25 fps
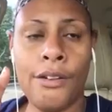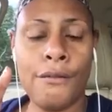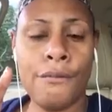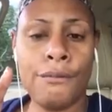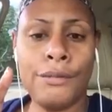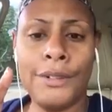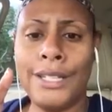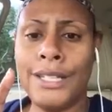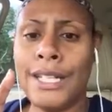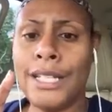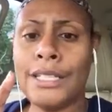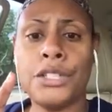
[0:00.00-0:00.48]
in
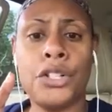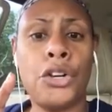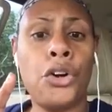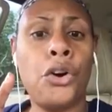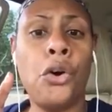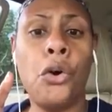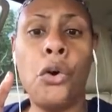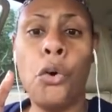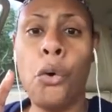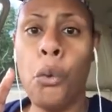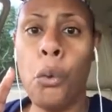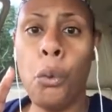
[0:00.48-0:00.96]
Flint. That's a
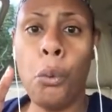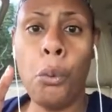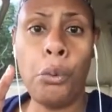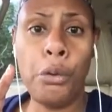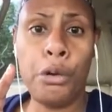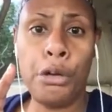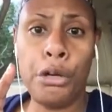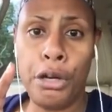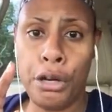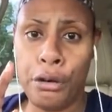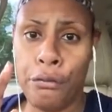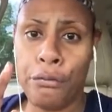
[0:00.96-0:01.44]
whole
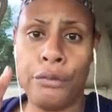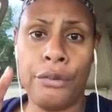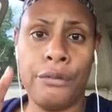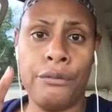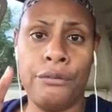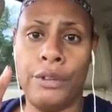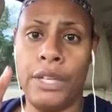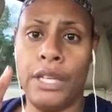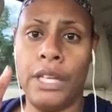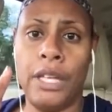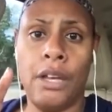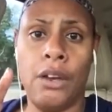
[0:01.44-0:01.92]

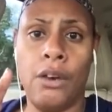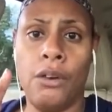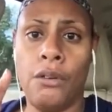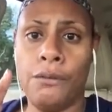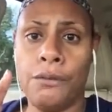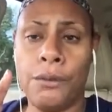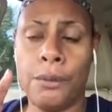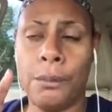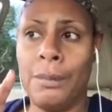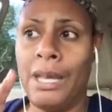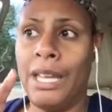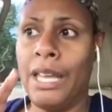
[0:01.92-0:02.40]
different video
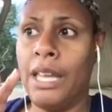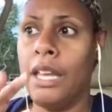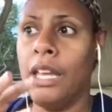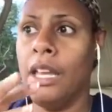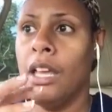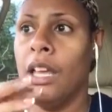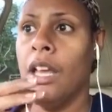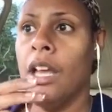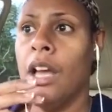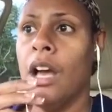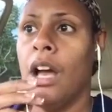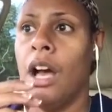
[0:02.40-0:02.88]
for me.
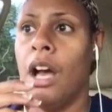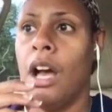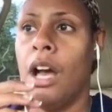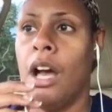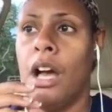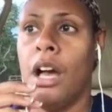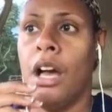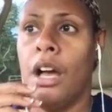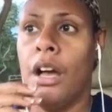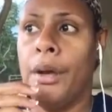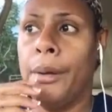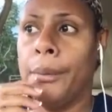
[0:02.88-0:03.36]

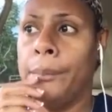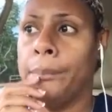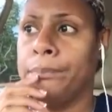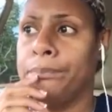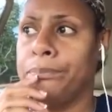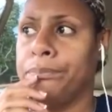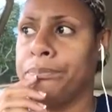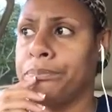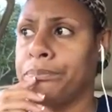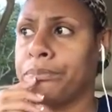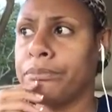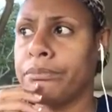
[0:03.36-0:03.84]

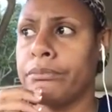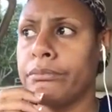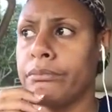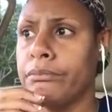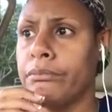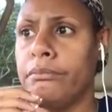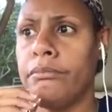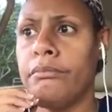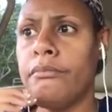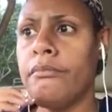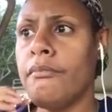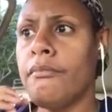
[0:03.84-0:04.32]
Or
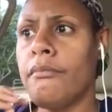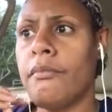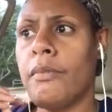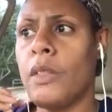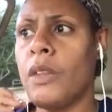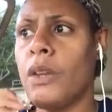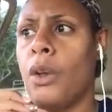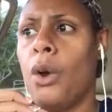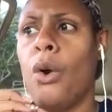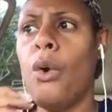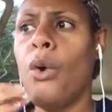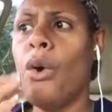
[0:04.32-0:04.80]

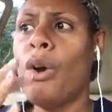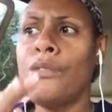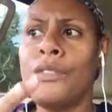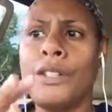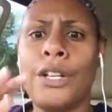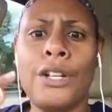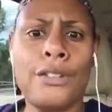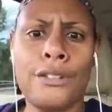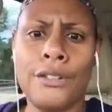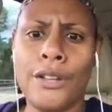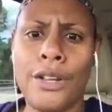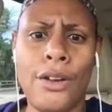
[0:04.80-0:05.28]
if
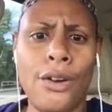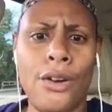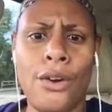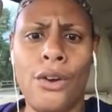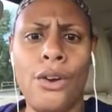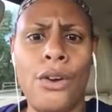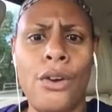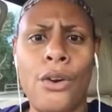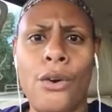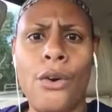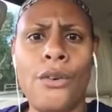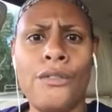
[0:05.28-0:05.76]
they're
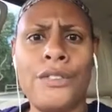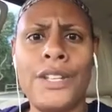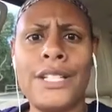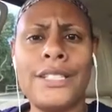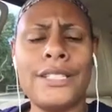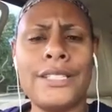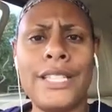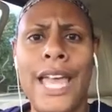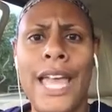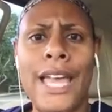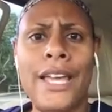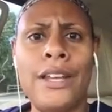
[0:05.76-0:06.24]

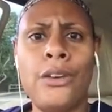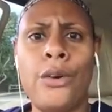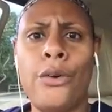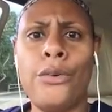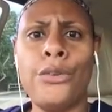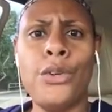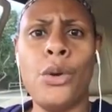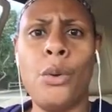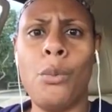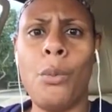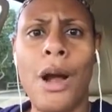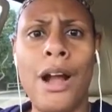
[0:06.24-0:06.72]
just hating
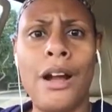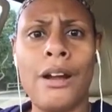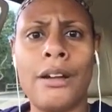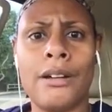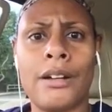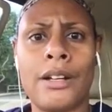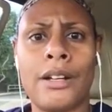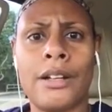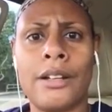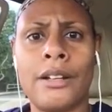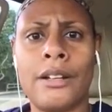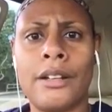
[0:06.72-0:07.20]
on your
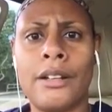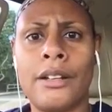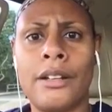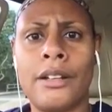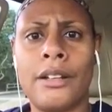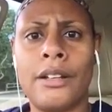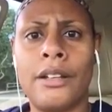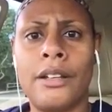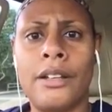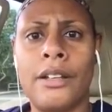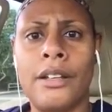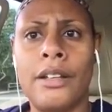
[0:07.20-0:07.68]
work.
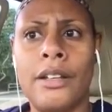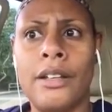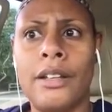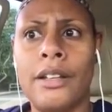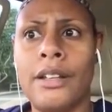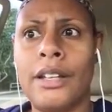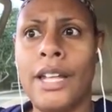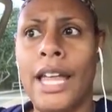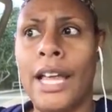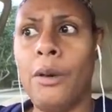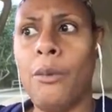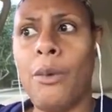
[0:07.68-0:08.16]

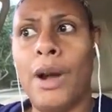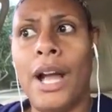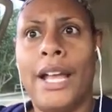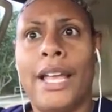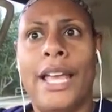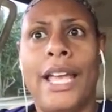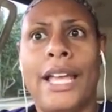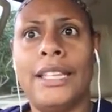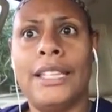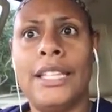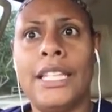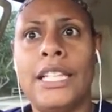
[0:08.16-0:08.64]
Like, why
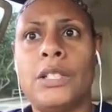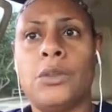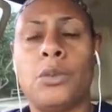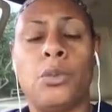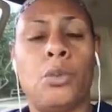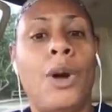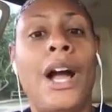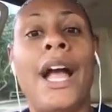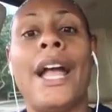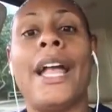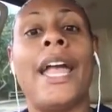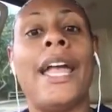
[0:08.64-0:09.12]

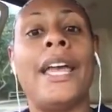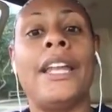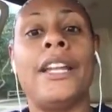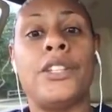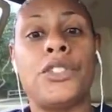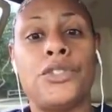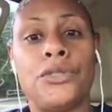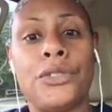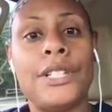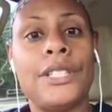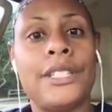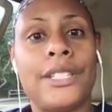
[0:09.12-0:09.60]
can't
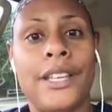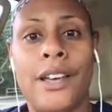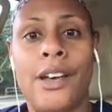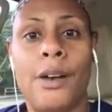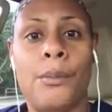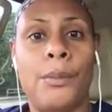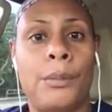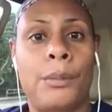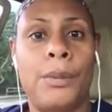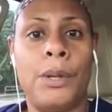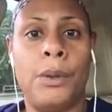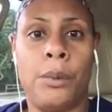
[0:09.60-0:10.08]
Idris
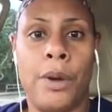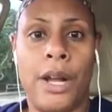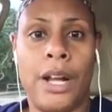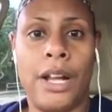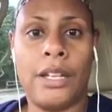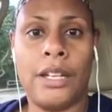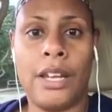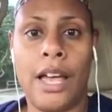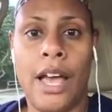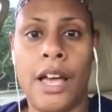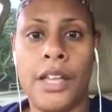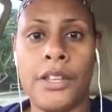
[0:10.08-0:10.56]
Elba be
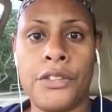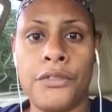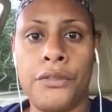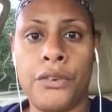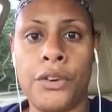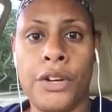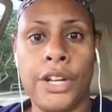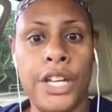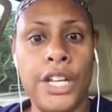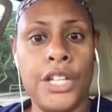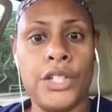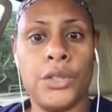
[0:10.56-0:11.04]
recognized
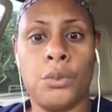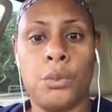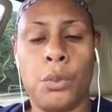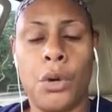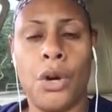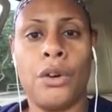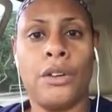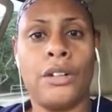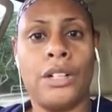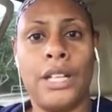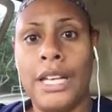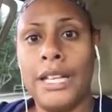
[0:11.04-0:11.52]
for his
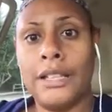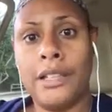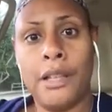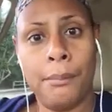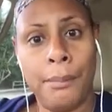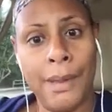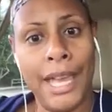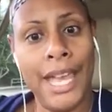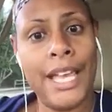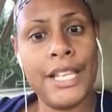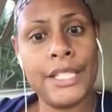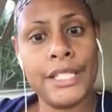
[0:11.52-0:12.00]
work? The
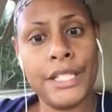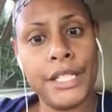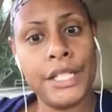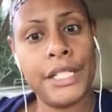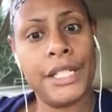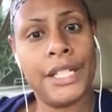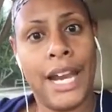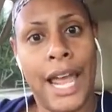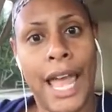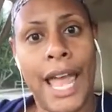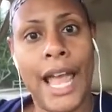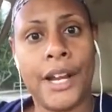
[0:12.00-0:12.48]
man's a
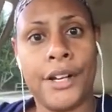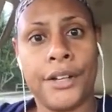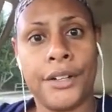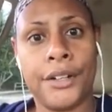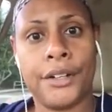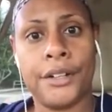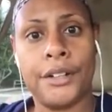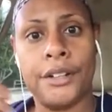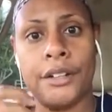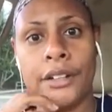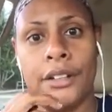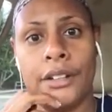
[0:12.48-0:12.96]
good
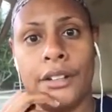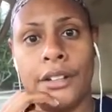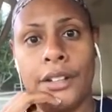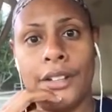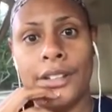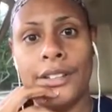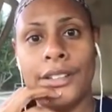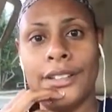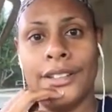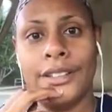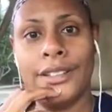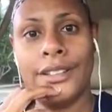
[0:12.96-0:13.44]
actor.
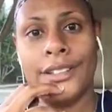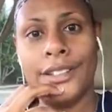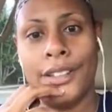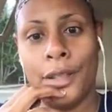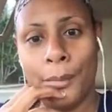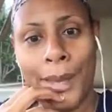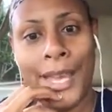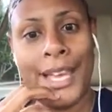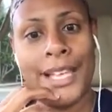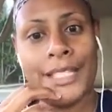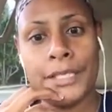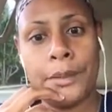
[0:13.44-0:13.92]

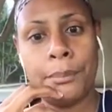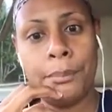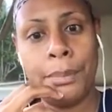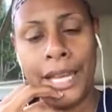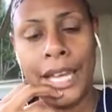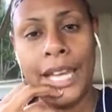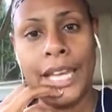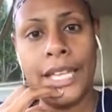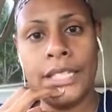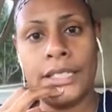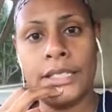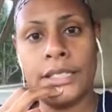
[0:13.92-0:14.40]
The man's a
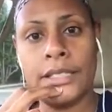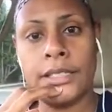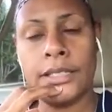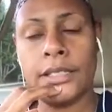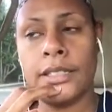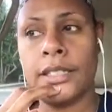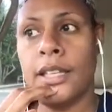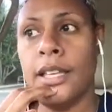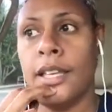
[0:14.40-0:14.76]
beast.